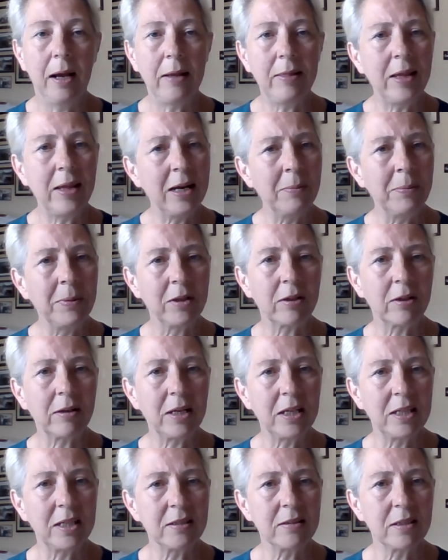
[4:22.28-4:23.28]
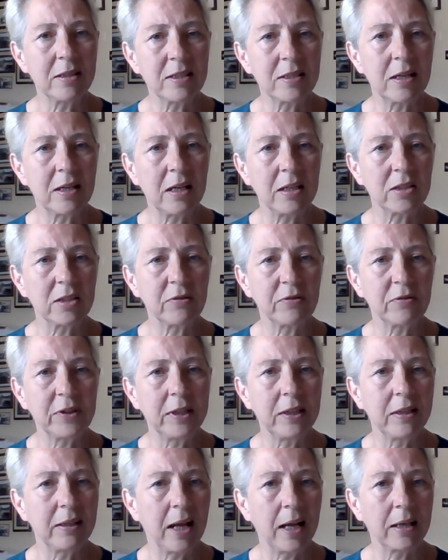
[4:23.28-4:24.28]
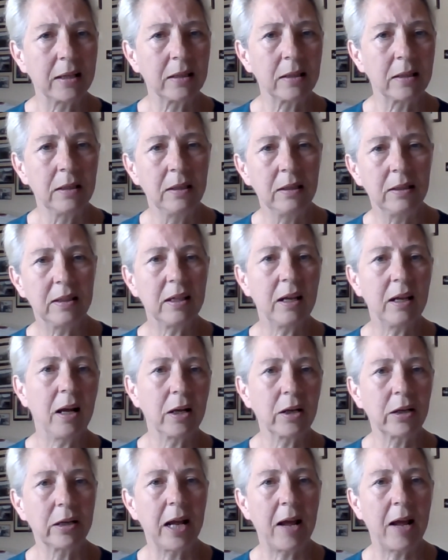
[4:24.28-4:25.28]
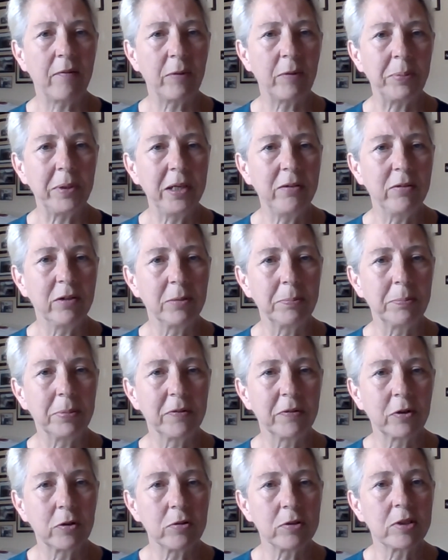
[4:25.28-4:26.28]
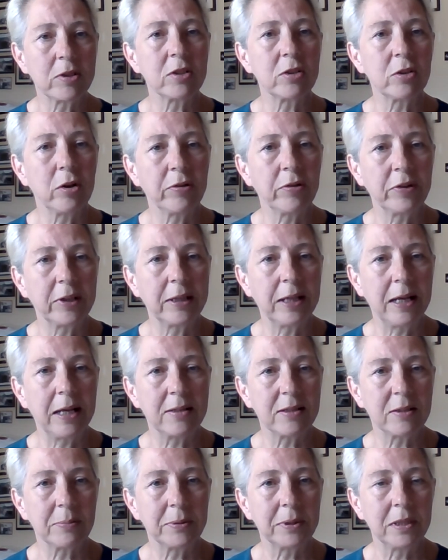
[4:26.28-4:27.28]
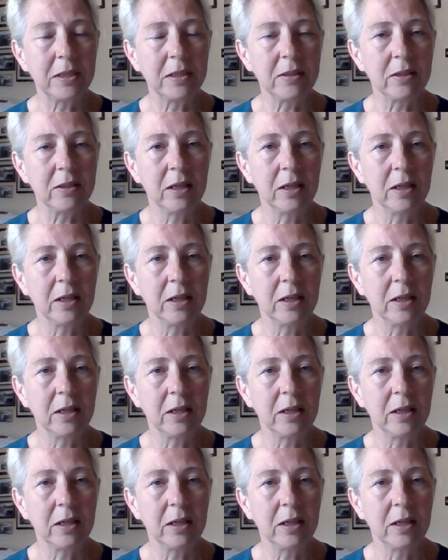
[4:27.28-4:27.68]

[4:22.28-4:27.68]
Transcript: And then a month later, they start to feel like they are going to have a period, but of course there's nothing there to bleed.